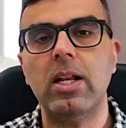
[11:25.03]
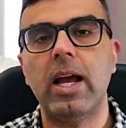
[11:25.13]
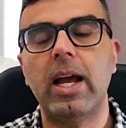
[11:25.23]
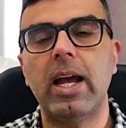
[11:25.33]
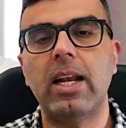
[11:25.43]

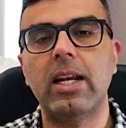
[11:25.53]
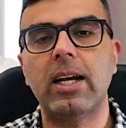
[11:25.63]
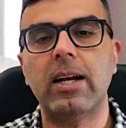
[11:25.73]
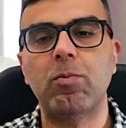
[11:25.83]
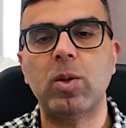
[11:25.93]
And
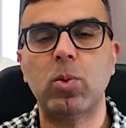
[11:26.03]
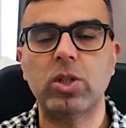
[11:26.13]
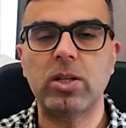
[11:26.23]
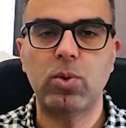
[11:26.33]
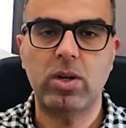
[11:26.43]
the
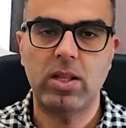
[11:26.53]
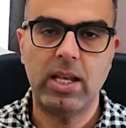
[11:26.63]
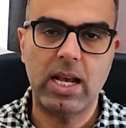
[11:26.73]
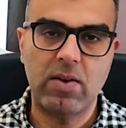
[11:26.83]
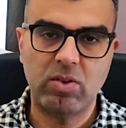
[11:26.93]
most important
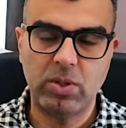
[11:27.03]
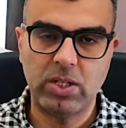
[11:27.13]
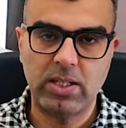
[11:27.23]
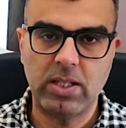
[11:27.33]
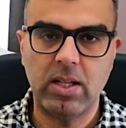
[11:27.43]
thing after
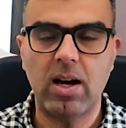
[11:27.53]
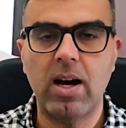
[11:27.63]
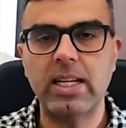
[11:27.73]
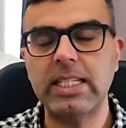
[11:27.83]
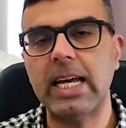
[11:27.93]
purchasing a
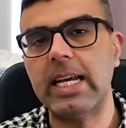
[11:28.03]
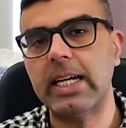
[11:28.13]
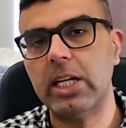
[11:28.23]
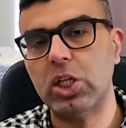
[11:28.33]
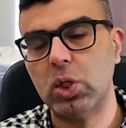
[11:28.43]
car is getting
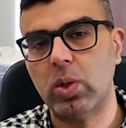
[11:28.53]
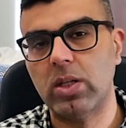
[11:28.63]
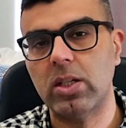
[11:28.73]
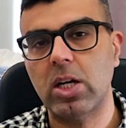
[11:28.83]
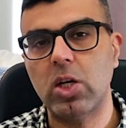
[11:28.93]
an
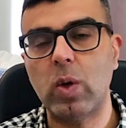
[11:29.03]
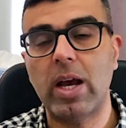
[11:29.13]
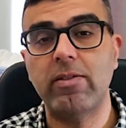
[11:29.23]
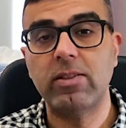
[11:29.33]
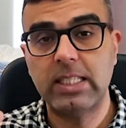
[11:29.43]
insurance. You
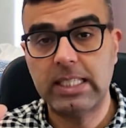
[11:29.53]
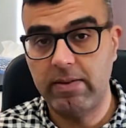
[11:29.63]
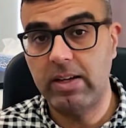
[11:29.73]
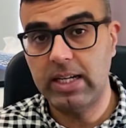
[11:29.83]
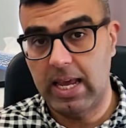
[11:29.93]
have
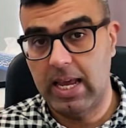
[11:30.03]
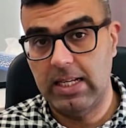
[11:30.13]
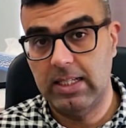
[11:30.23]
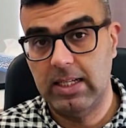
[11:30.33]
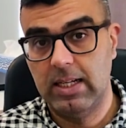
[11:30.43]
7
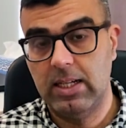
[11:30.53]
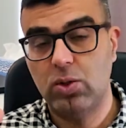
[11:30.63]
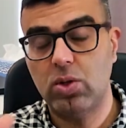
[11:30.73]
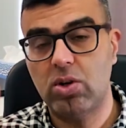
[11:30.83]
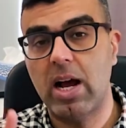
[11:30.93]
days
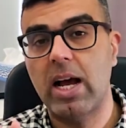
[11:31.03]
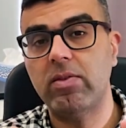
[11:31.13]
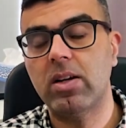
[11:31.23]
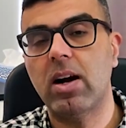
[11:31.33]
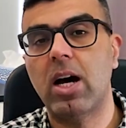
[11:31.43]
to drive
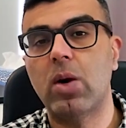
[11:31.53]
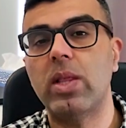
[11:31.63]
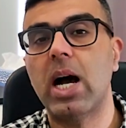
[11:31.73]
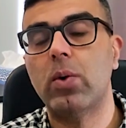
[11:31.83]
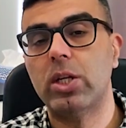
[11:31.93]
the car
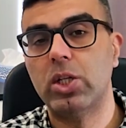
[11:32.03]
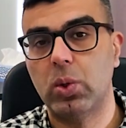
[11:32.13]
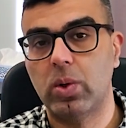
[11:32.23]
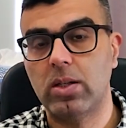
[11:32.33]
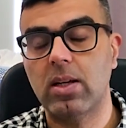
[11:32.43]
without
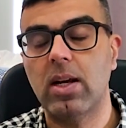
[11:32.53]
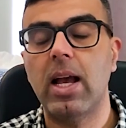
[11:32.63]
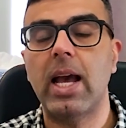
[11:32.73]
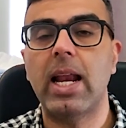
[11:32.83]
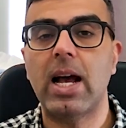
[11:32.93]
insurance.
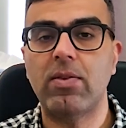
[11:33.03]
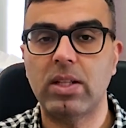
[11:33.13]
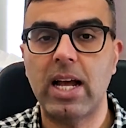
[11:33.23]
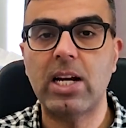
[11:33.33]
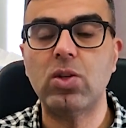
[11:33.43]
And after
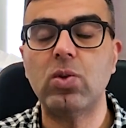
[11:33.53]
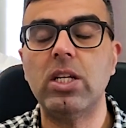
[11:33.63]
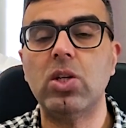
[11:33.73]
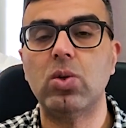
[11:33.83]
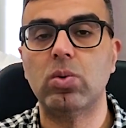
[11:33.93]
that, you
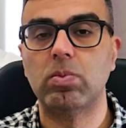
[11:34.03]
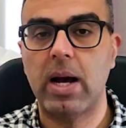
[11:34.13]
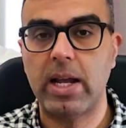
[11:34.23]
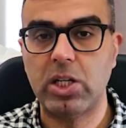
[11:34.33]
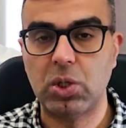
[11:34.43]
need to
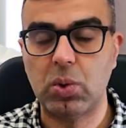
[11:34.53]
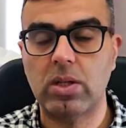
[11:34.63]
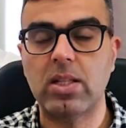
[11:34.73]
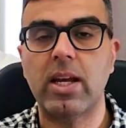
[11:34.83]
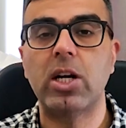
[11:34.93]
buy
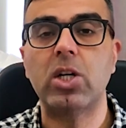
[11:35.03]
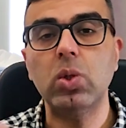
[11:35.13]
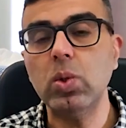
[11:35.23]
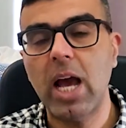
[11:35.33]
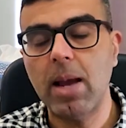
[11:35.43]
insurance. There are
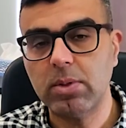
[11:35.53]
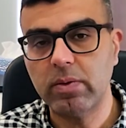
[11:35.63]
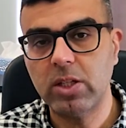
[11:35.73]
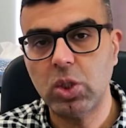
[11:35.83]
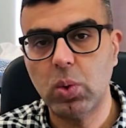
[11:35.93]
2 types
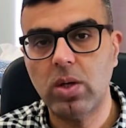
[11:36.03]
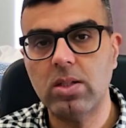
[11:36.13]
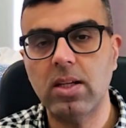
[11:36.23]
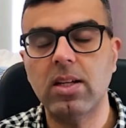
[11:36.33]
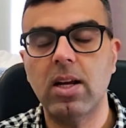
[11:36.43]
of
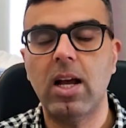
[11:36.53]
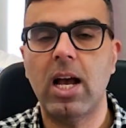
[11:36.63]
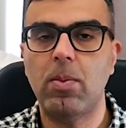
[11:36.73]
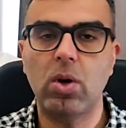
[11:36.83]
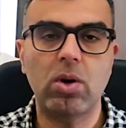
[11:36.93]
insurances.
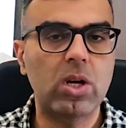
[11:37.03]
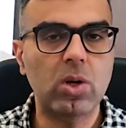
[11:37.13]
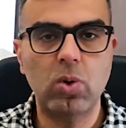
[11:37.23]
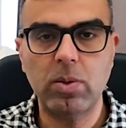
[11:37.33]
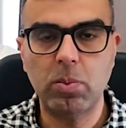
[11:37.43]
I'm not going to
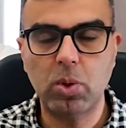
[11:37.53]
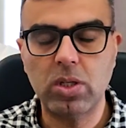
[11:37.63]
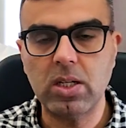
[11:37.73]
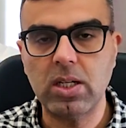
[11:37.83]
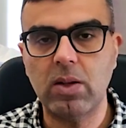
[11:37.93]
go in more
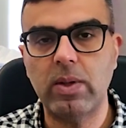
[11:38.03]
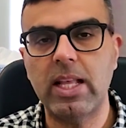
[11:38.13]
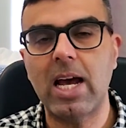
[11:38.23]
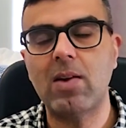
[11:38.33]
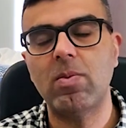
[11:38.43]
detail with
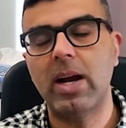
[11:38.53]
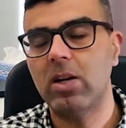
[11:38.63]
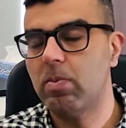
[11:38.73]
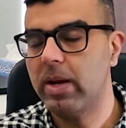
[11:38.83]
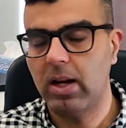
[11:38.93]
that. We
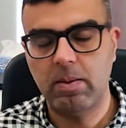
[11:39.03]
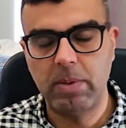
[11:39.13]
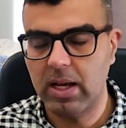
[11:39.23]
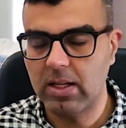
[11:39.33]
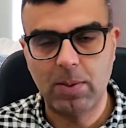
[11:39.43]
might
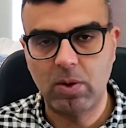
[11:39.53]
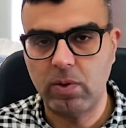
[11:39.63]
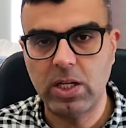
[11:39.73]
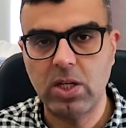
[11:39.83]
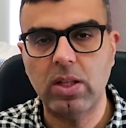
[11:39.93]
make a separate
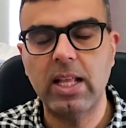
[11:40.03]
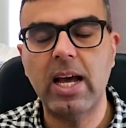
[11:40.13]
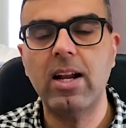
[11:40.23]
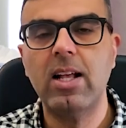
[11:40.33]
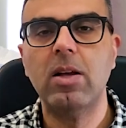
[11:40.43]
video on
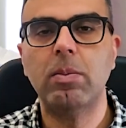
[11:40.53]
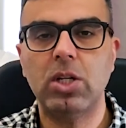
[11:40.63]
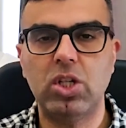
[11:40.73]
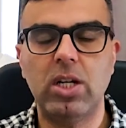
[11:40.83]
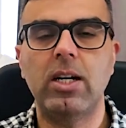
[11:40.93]
that. But
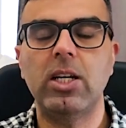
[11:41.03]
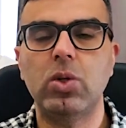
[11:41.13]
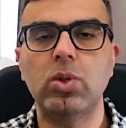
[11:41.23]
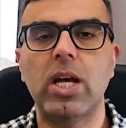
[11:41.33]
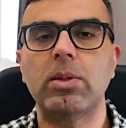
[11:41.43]
generally,
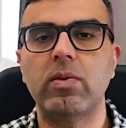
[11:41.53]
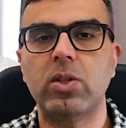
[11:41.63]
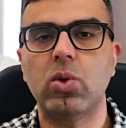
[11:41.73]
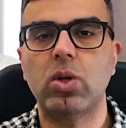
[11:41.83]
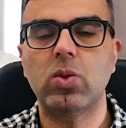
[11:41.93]
2 types of
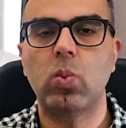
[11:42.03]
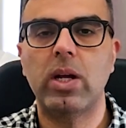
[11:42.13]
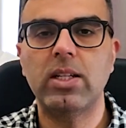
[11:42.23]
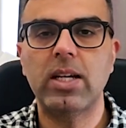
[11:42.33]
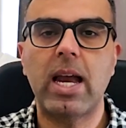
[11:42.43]
insurance,
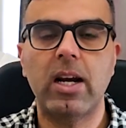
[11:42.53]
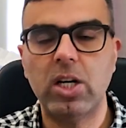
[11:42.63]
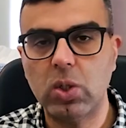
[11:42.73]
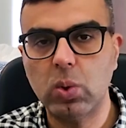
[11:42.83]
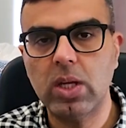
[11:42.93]
one-sided
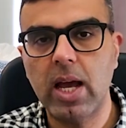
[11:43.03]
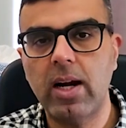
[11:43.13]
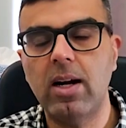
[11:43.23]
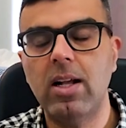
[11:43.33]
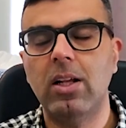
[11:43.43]
and
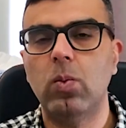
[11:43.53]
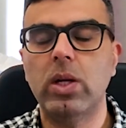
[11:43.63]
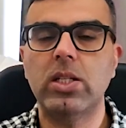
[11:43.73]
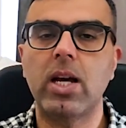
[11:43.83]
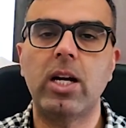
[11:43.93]
two-sided.
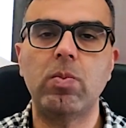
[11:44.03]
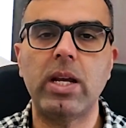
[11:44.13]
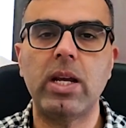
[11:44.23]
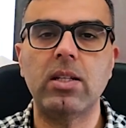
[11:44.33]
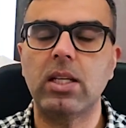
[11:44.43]
One-sided
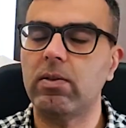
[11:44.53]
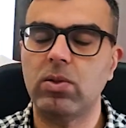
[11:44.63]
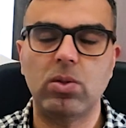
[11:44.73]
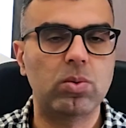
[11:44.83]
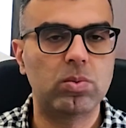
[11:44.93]
means if
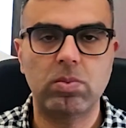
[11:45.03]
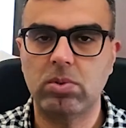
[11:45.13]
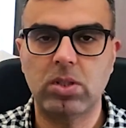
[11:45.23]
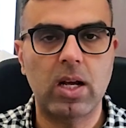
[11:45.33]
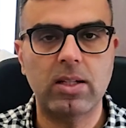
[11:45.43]
you
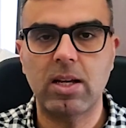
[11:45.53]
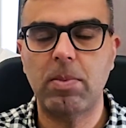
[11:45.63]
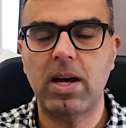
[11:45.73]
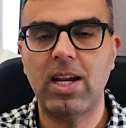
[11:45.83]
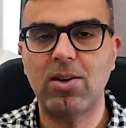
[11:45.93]
stuck
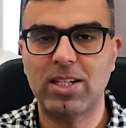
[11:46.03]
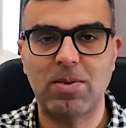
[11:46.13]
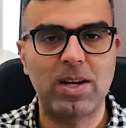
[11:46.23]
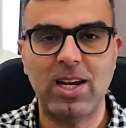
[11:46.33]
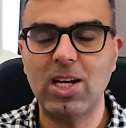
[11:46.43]
somebody or
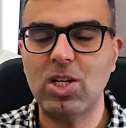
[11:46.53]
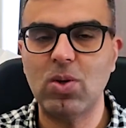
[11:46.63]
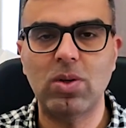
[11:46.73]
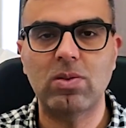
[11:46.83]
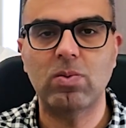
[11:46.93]
somebody hit
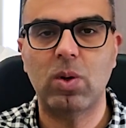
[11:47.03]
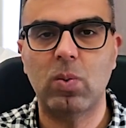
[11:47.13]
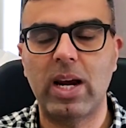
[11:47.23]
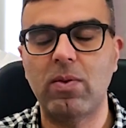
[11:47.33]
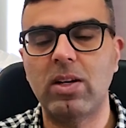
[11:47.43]
you or
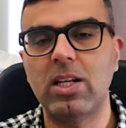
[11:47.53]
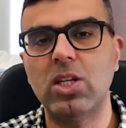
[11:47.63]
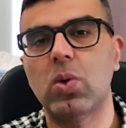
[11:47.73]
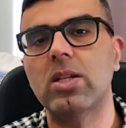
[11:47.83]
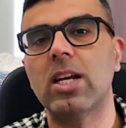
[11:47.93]
whatever, the
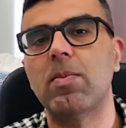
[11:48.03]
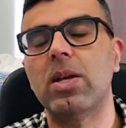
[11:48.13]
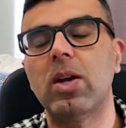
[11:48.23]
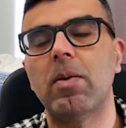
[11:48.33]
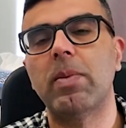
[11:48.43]
insurance company is
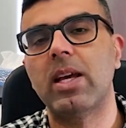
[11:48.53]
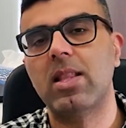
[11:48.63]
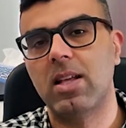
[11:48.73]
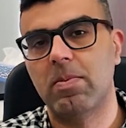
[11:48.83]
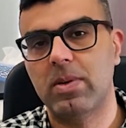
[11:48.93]
going to pay
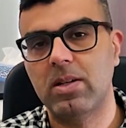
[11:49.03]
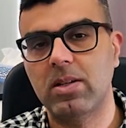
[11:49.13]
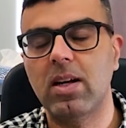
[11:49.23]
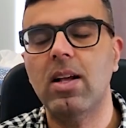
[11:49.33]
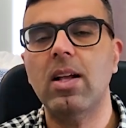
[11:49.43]
the other
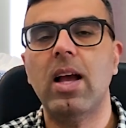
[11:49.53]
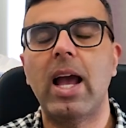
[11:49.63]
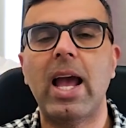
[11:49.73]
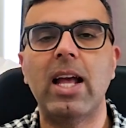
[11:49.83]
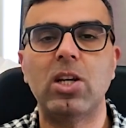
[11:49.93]
person,
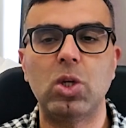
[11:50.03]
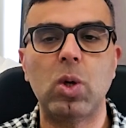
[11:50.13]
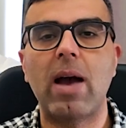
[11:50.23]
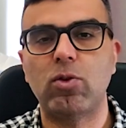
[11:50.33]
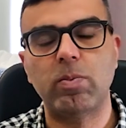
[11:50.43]
and you
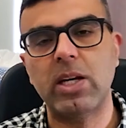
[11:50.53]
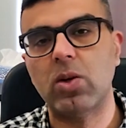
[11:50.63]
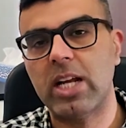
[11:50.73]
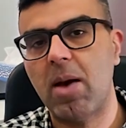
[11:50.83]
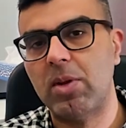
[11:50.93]
have to pay
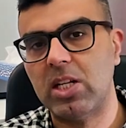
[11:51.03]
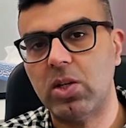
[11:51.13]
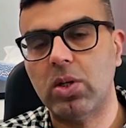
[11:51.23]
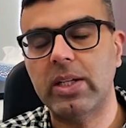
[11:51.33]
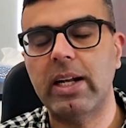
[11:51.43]
your damage
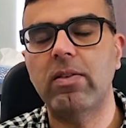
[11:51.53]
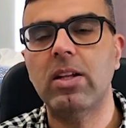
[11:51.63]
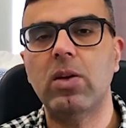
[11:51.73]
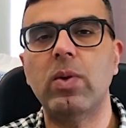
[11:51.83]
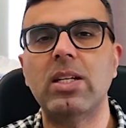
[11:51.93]
yourself,
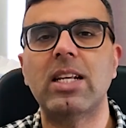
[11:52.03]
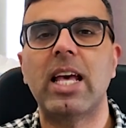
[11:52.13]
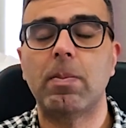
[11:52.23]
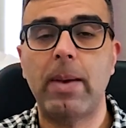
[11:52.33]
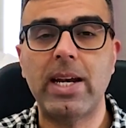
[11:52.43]
which is
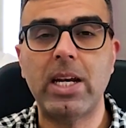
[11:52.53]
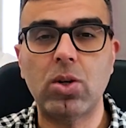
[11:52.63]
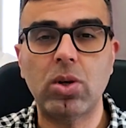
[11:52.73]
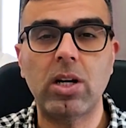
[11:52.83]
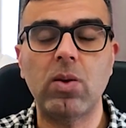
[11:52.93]
like
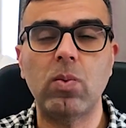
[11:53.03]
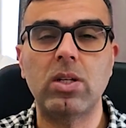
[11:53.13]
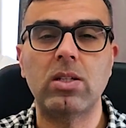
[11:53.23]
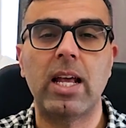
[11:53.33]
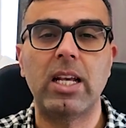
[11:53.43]
mandatory, which
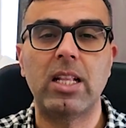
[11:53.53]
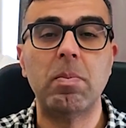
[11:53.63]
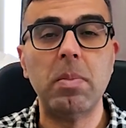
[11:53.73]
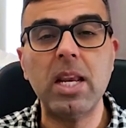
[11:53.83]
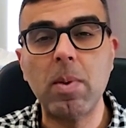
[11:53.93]
is like the
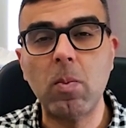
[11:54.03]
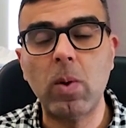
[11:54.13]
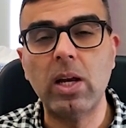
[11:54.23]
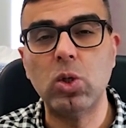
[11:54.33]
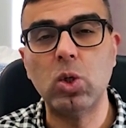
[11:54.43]
minimum
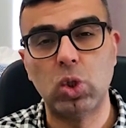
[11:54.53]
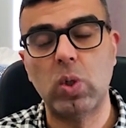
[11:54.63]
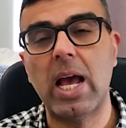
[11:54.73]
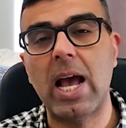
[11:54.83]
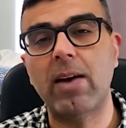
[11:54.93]
one you should
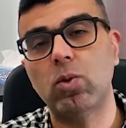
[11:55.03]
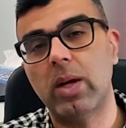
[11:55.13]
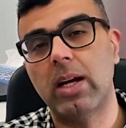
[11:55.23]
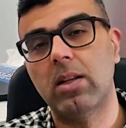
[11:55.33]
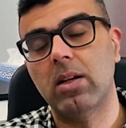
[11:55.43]
have to
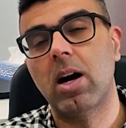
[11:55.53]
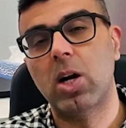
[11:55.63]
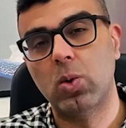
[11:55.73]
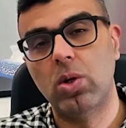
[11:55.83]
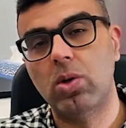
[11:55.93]
get the car
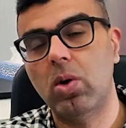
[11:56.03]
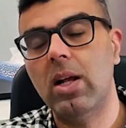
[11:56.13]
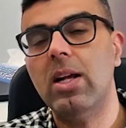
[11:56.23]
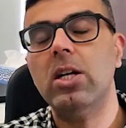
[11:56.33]
on the road.